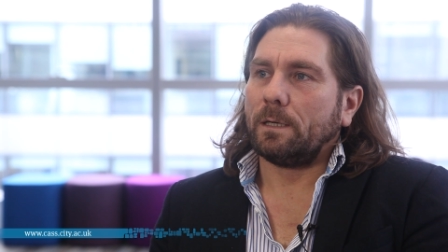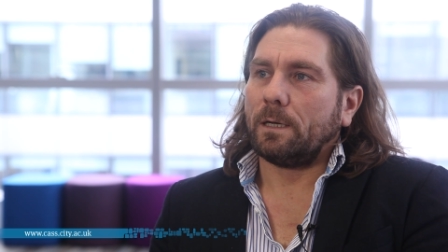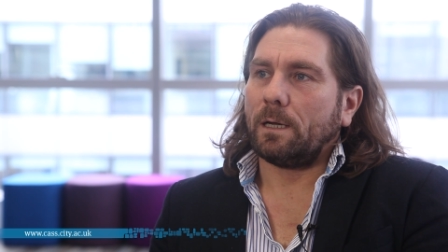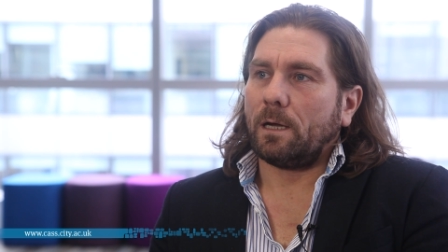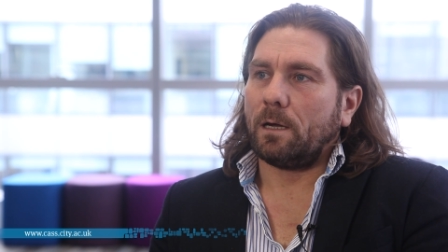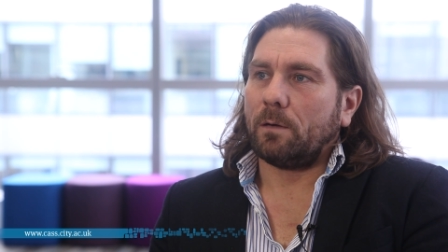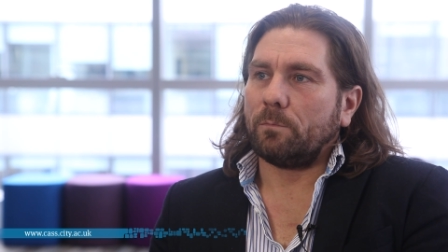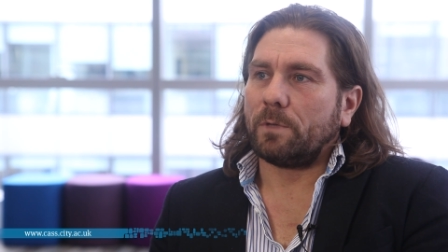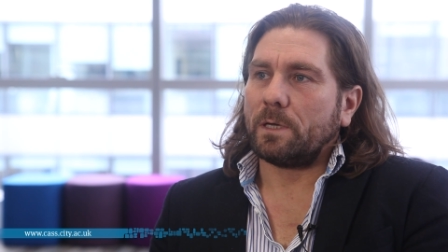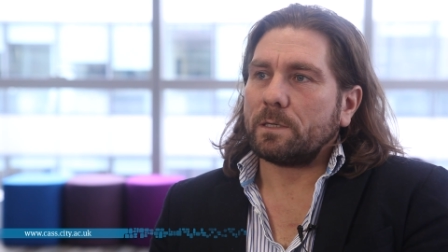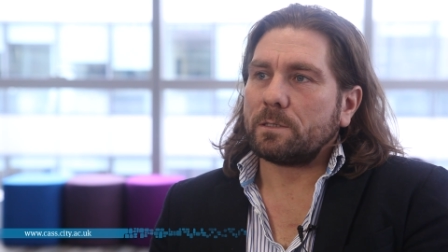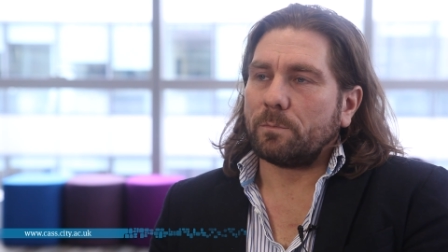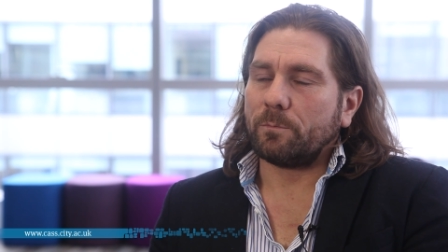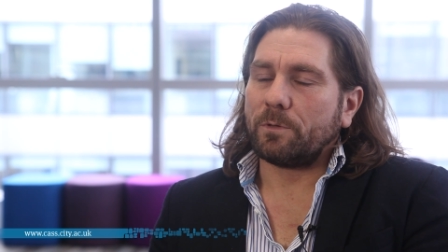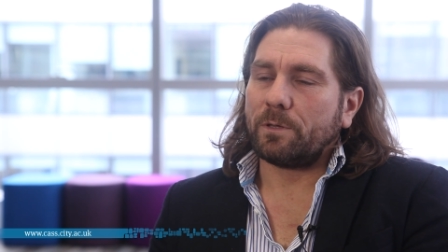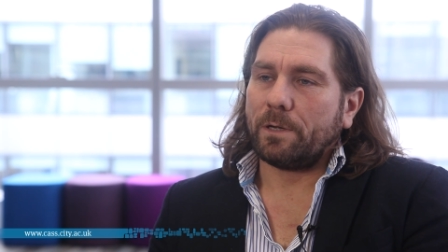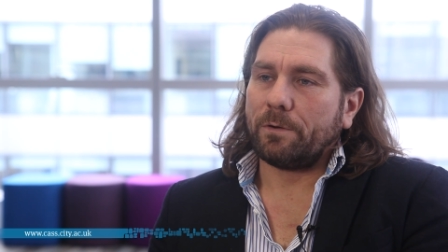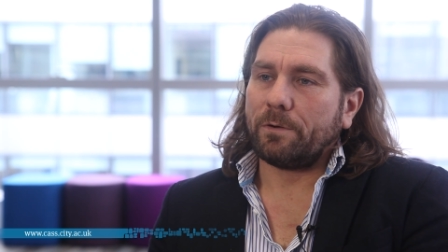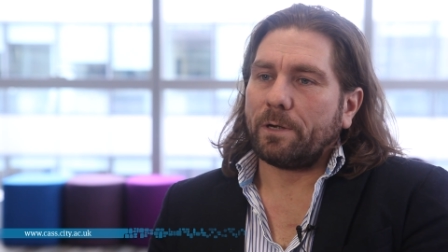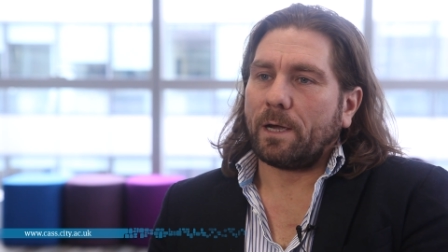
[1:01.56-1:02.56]
um, there's some
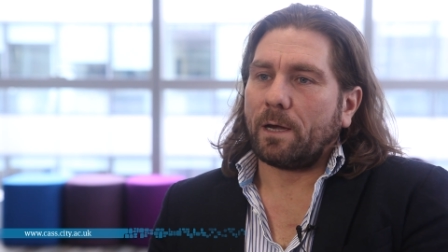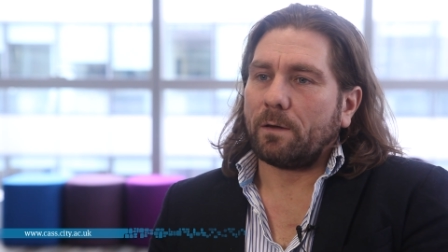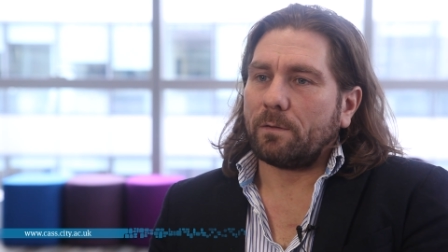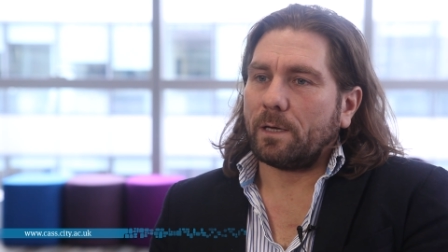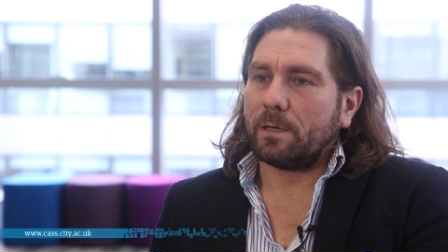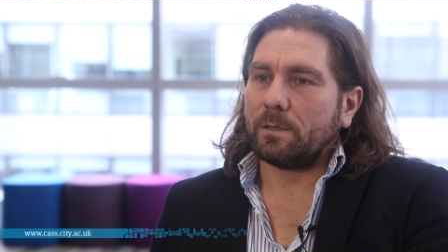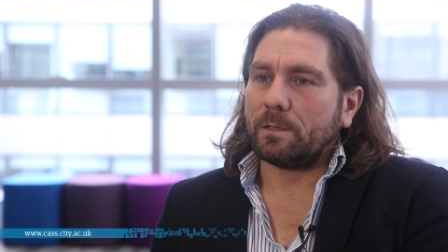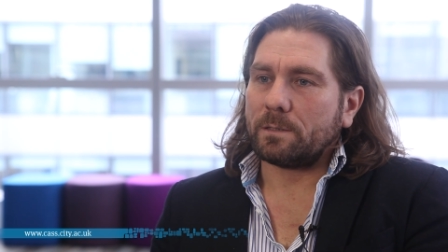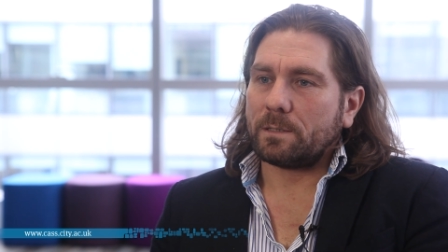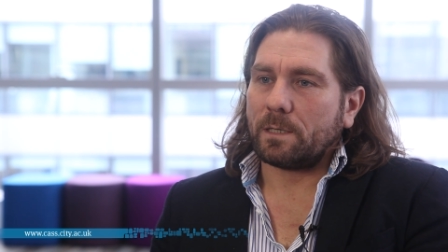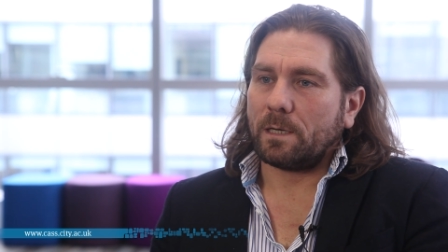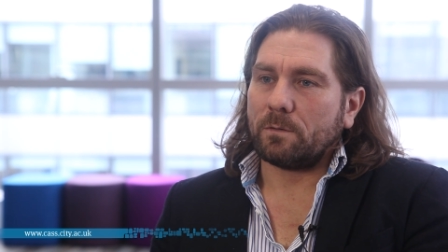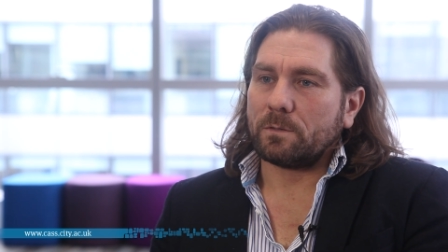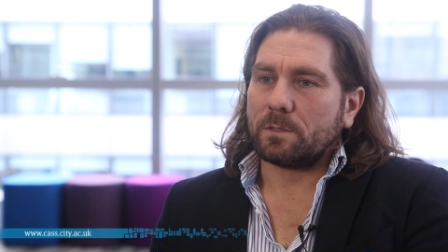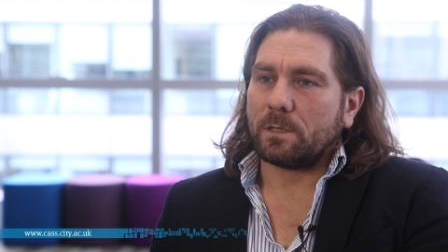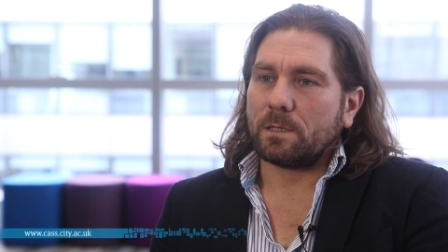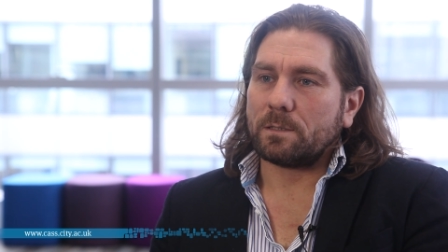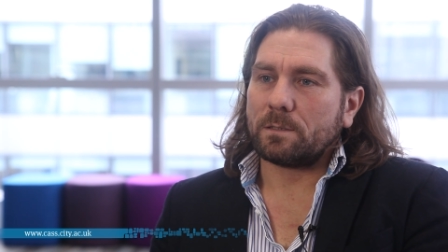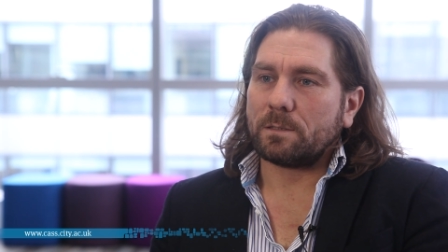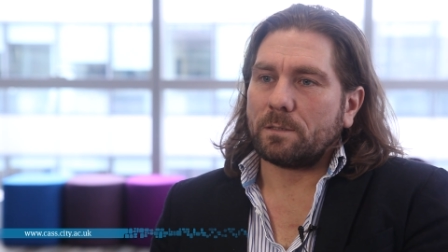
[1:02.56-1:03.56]
theory out there that tells
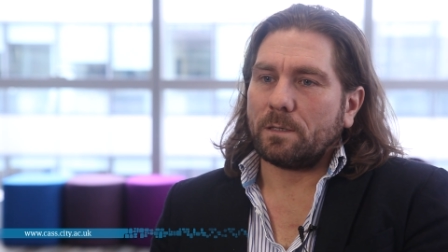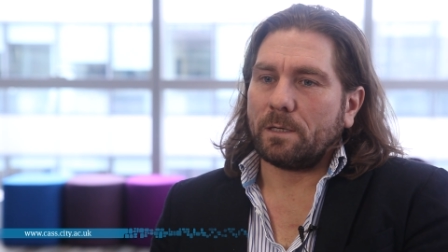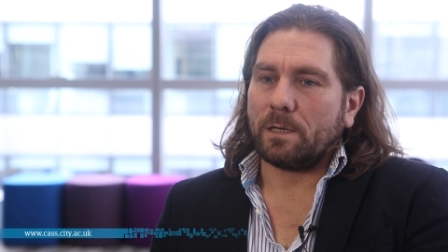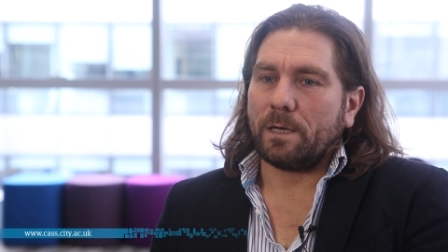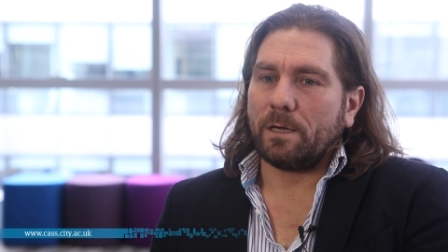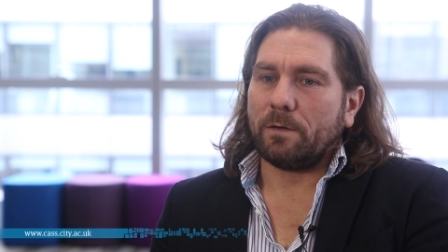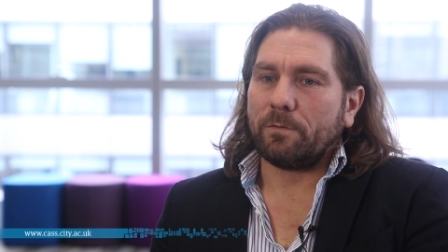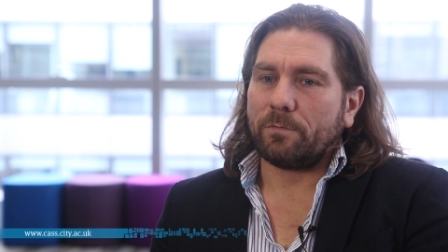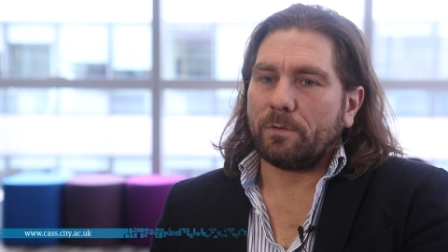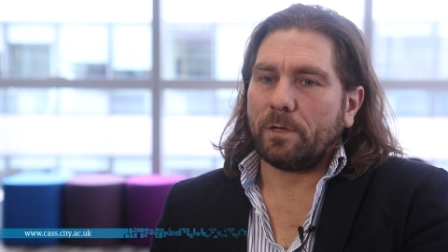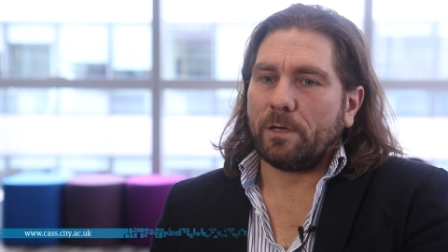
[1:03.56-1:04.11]
us that if,